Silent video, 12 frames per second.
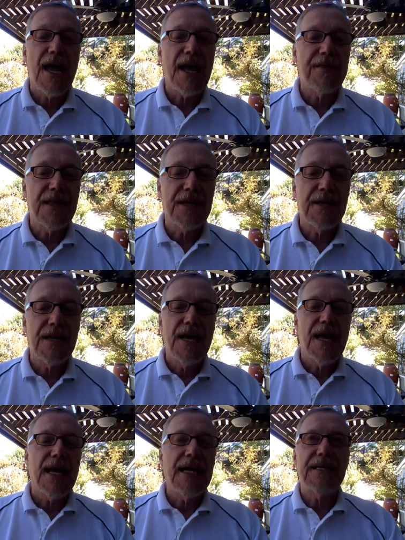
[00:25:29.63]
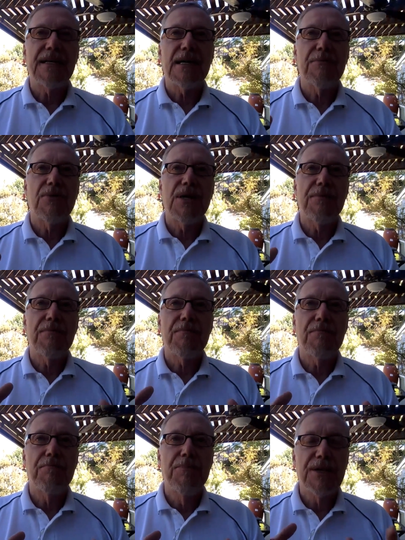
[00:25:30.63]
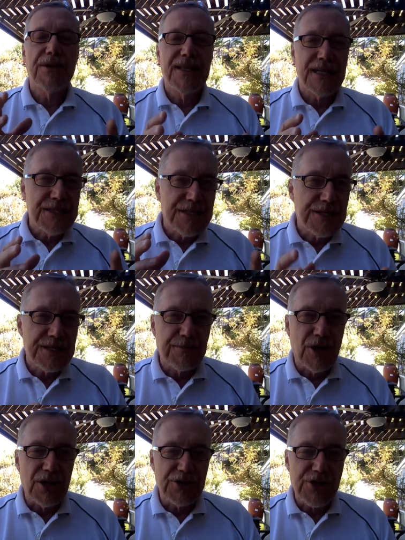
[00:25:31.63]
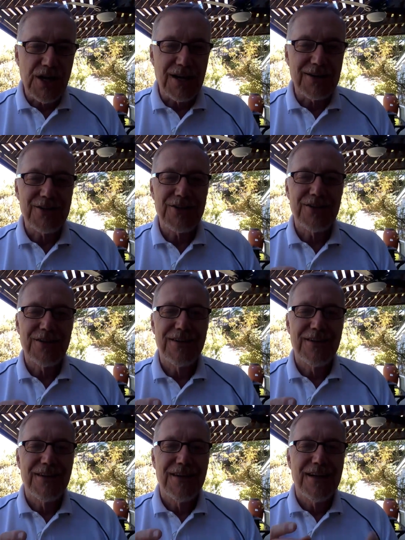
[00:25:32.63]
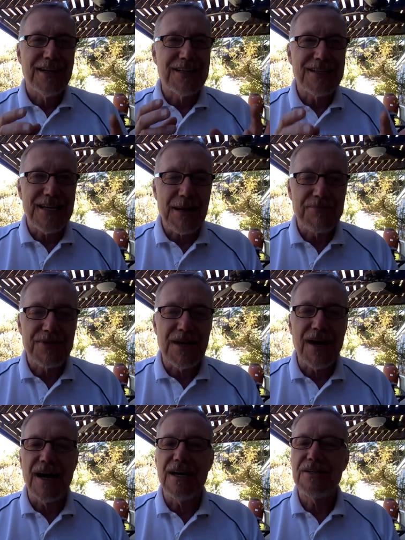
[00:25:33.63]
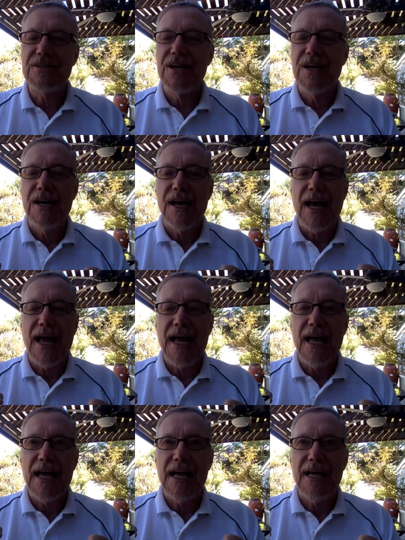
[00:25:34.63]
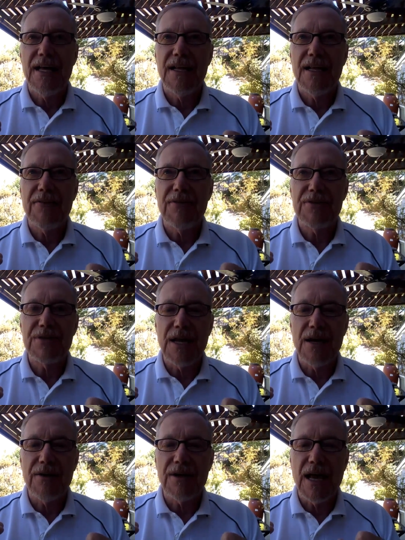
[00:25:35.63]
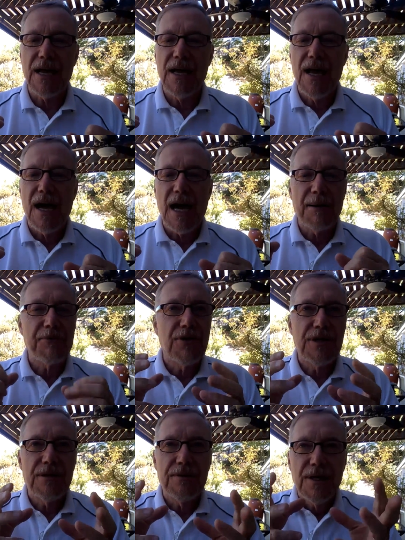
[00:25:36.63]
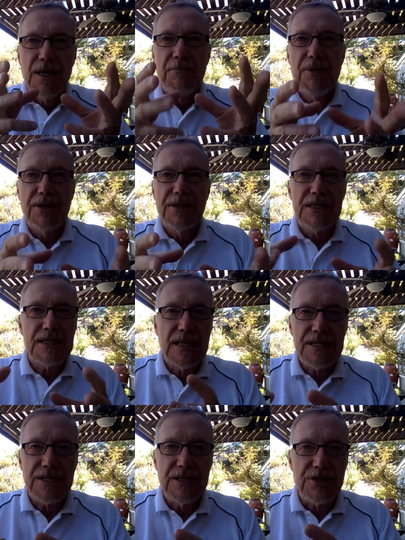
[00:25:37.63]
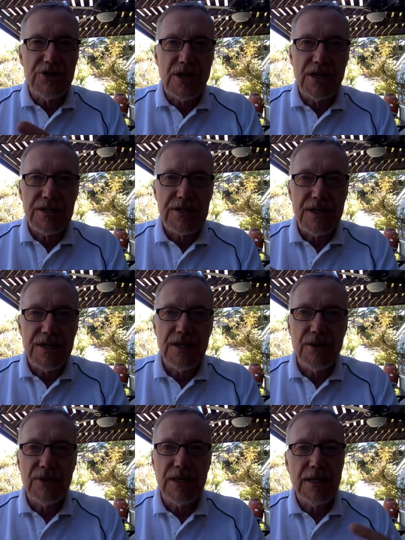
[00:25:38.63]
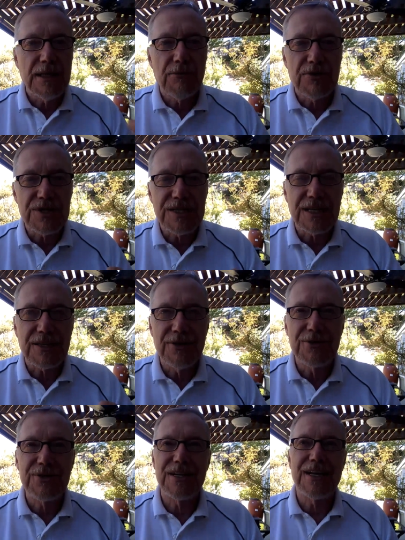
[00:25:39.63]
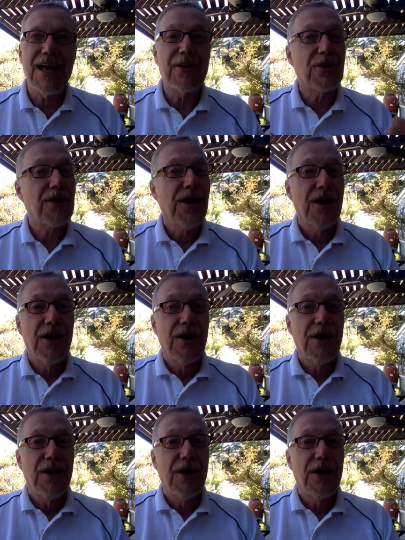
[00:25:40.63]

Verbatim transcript: And then anytime we build things in small chunks and step size and if you say, okay, I'm going to build this lesson in chunks and deal with it, and then we'll stick those together,